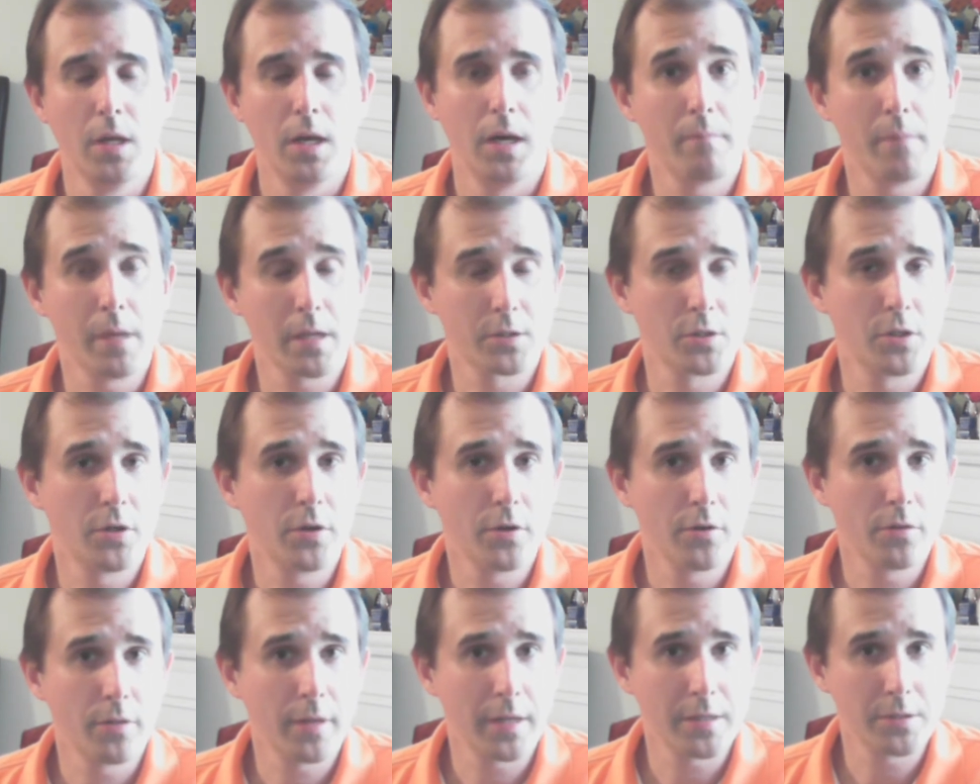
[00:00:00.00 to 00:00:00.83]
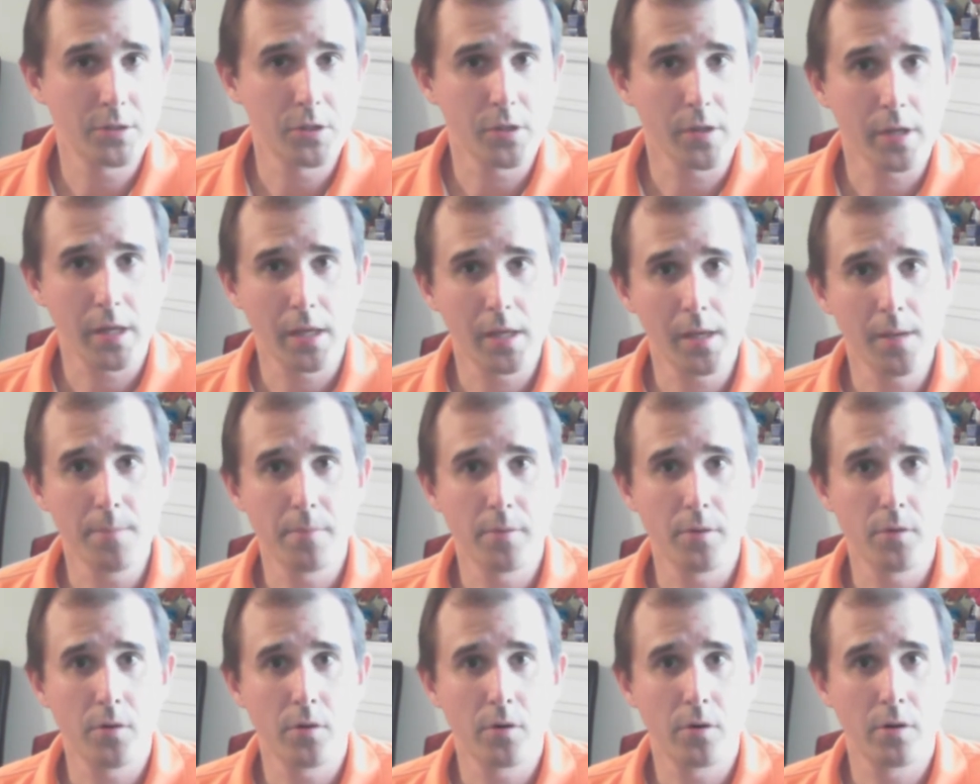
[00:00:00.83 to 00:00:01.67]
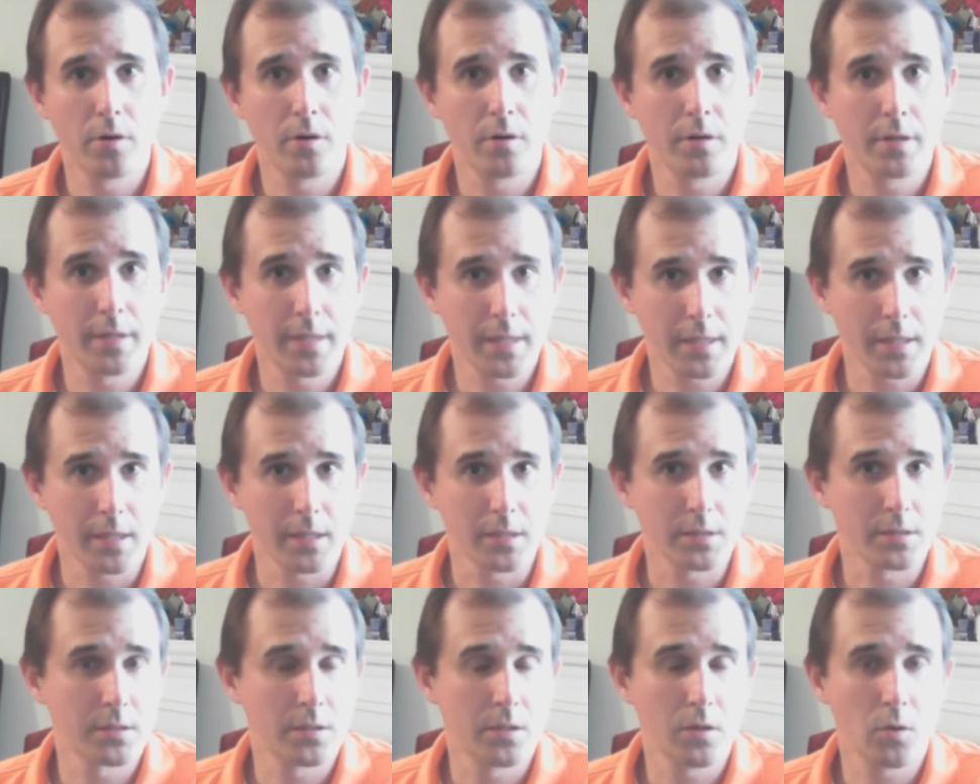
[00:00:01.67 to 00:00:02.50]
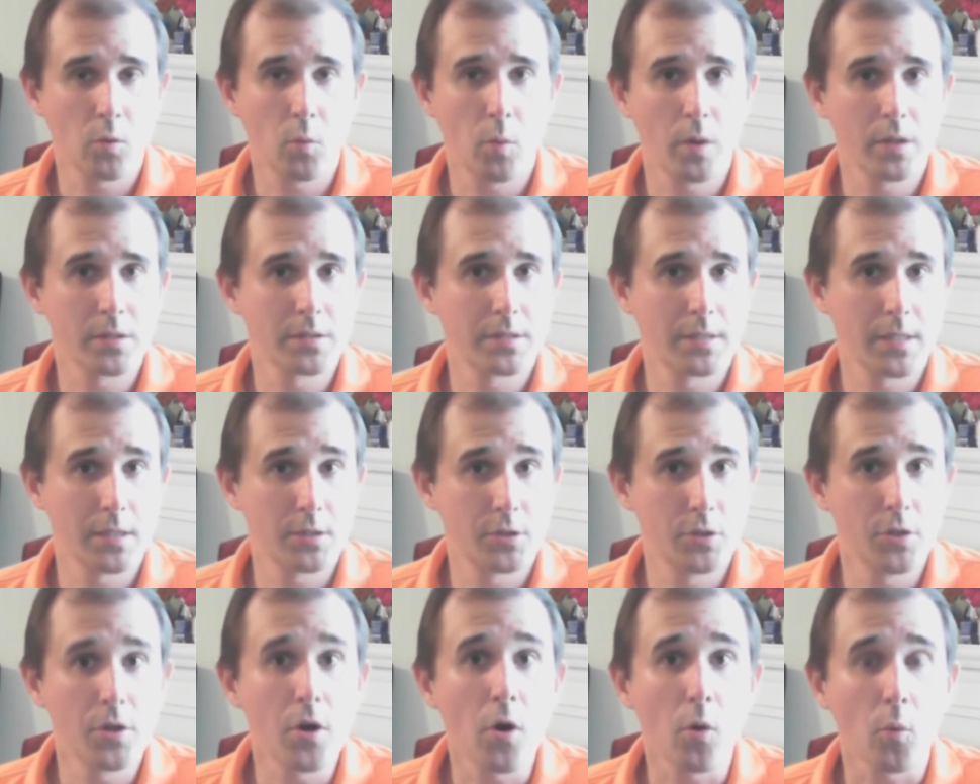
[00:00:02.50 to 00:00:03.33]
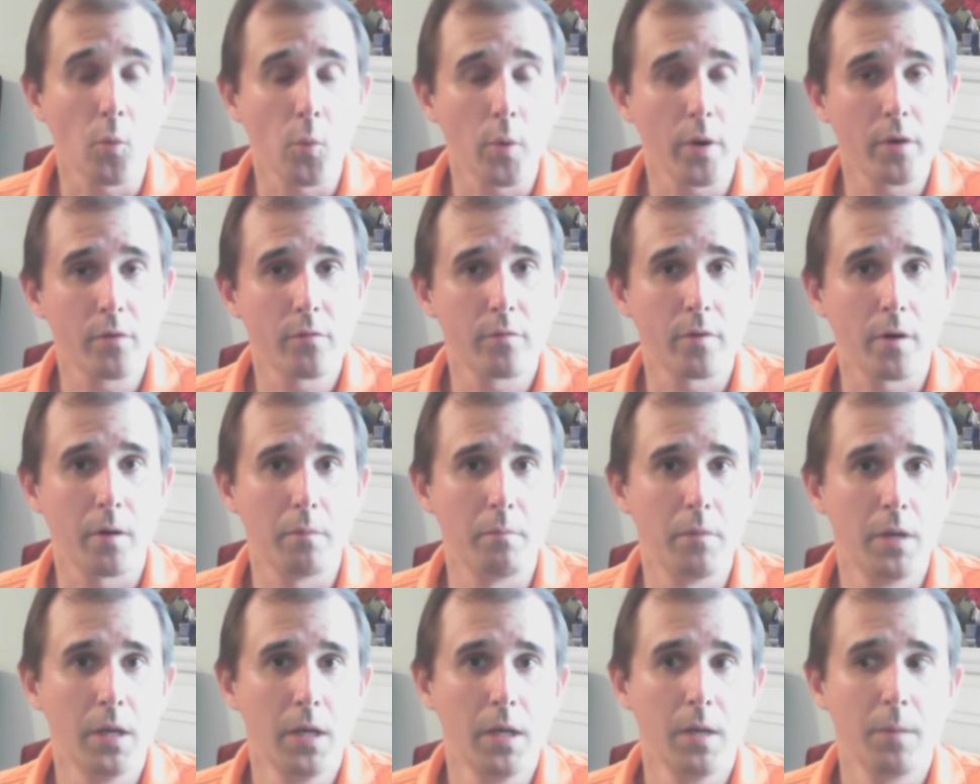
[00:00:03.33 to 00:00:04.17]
make sure that you keep your tickets, the ones that you don't win from,